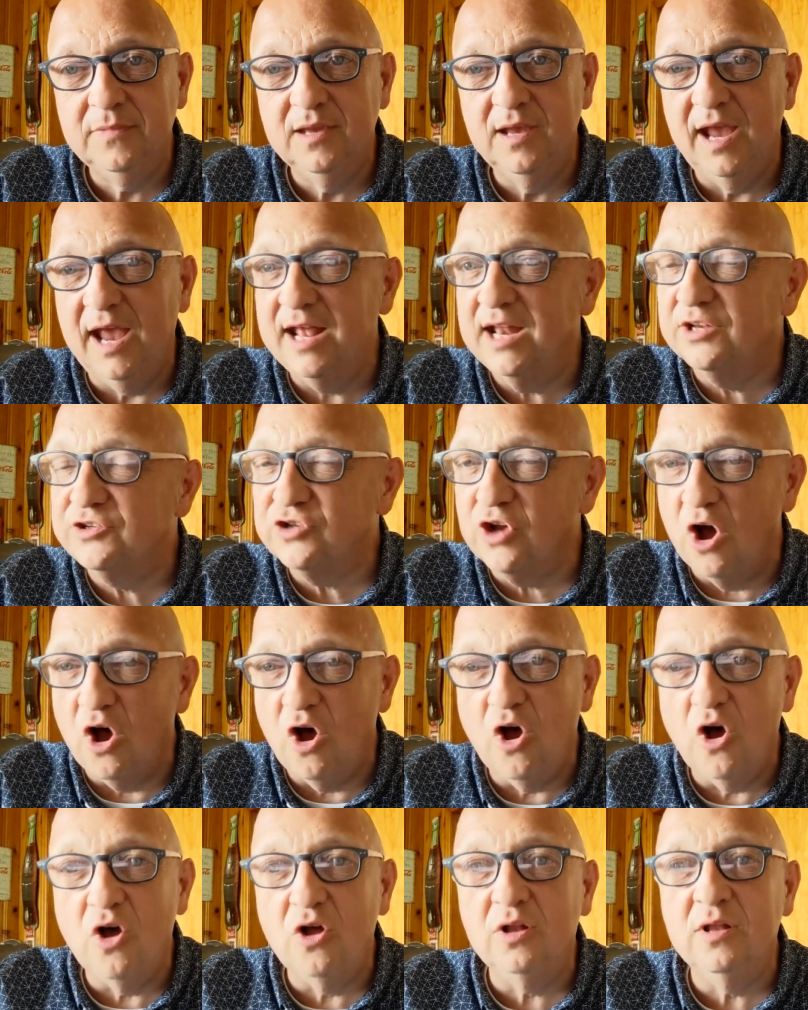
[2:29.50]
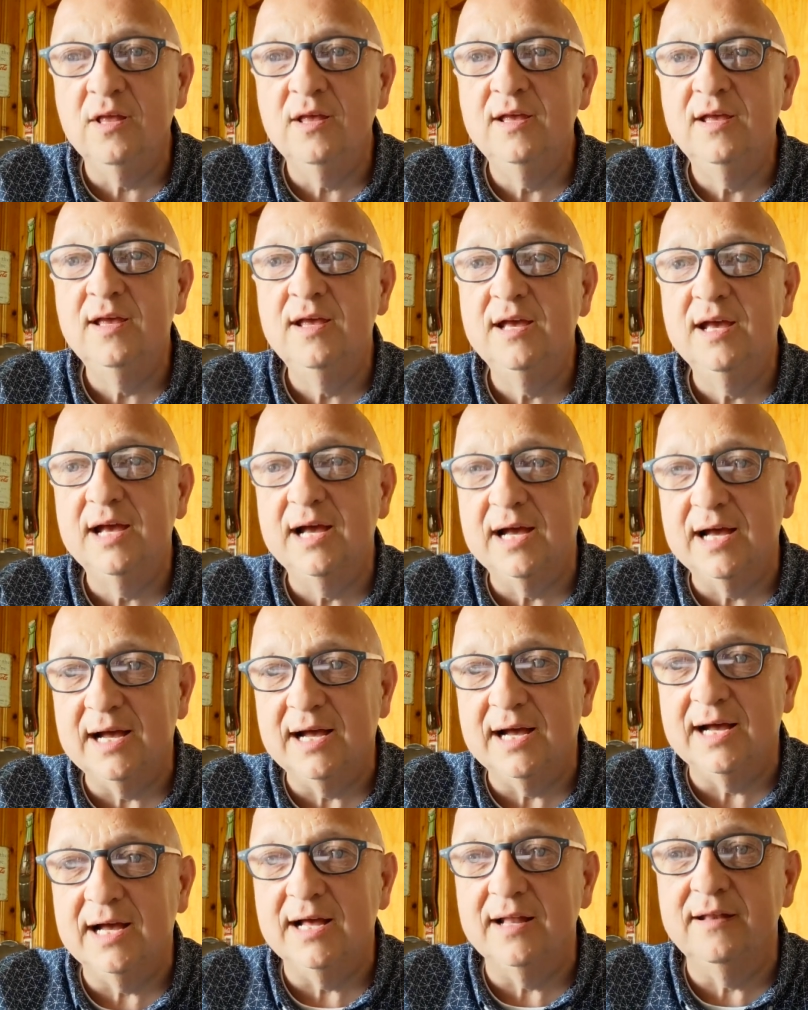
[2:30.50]
And it's all
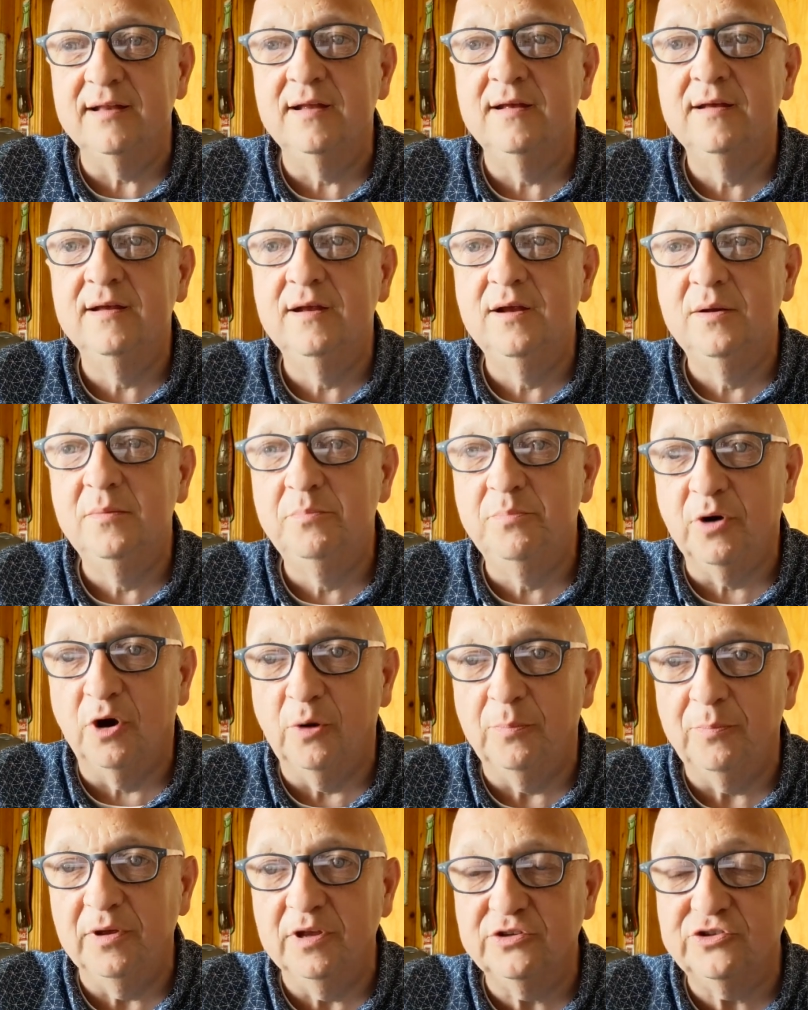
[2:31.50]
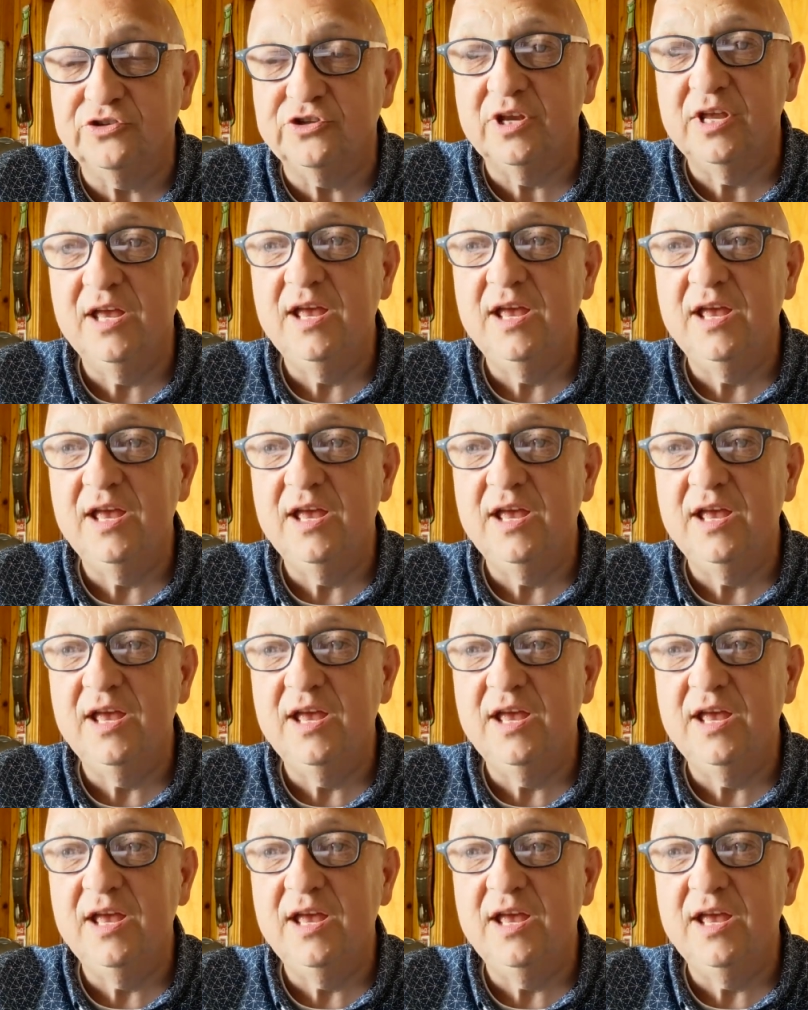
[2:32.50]
on purpose.